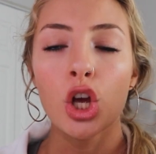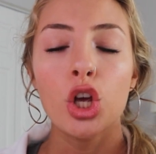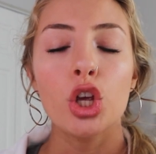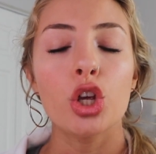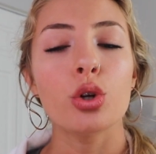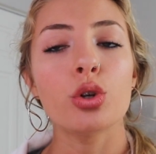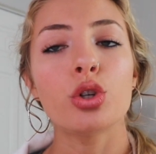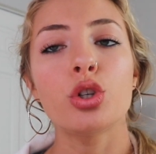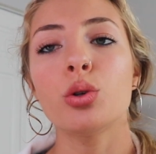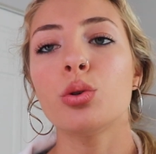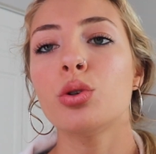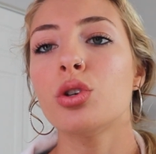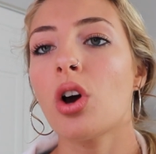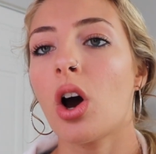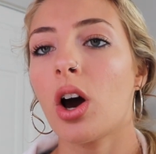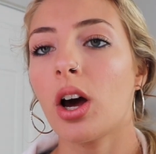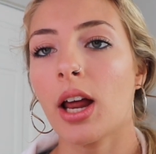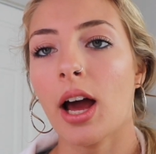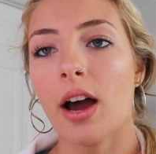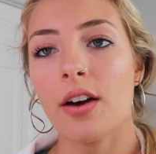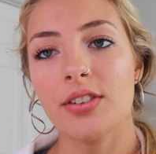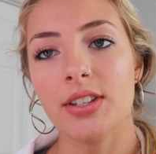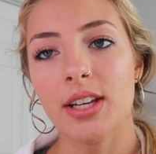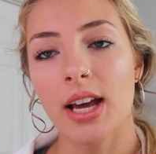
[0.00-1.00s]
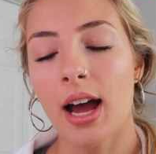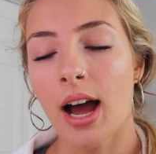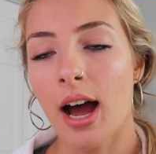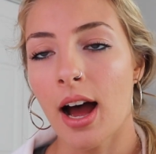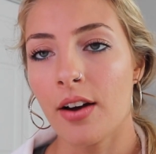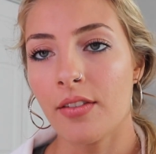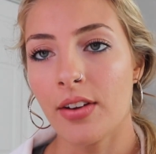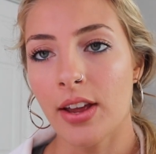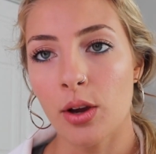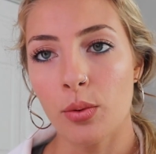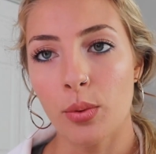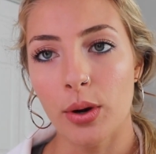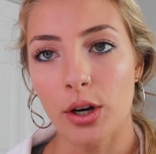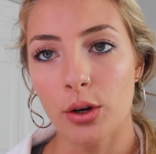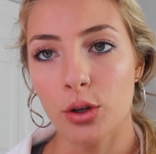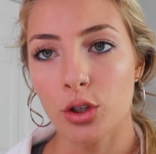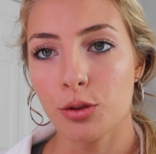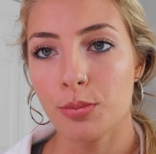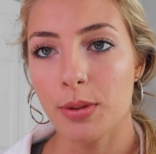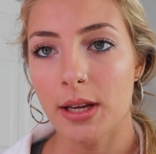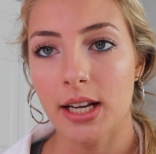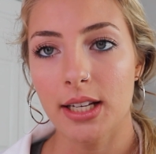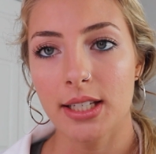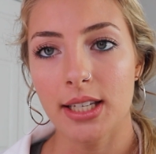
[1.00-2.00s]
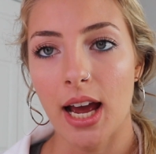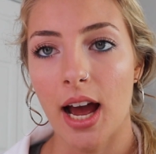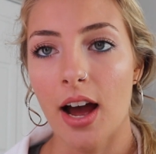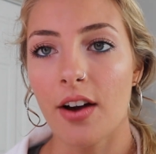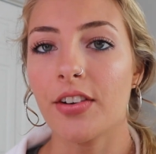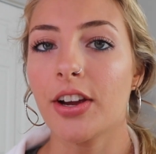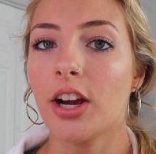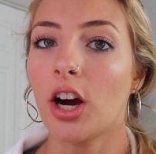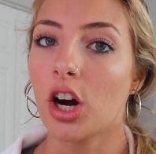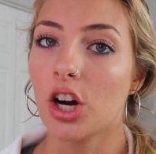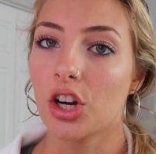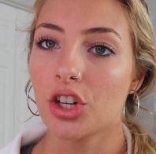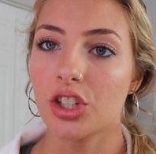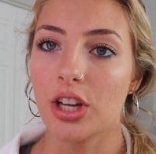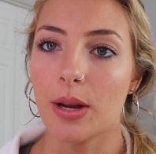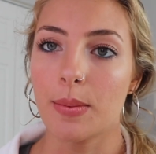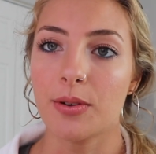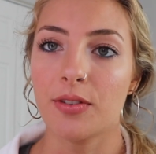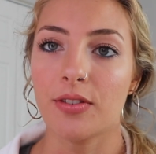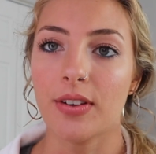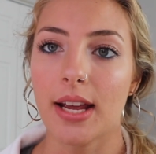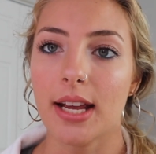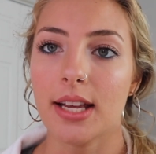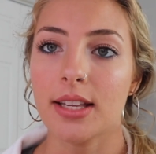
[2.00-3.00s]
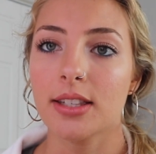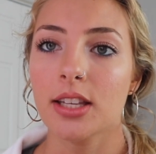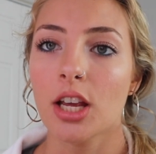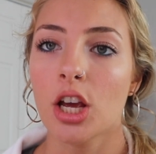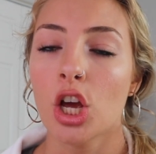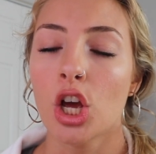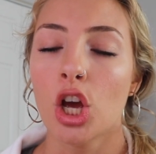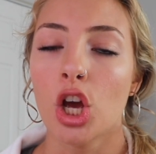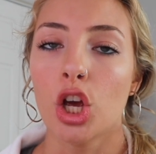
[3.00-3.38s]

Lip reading: You do not have to have a widow's peak to have a heart-shaped face.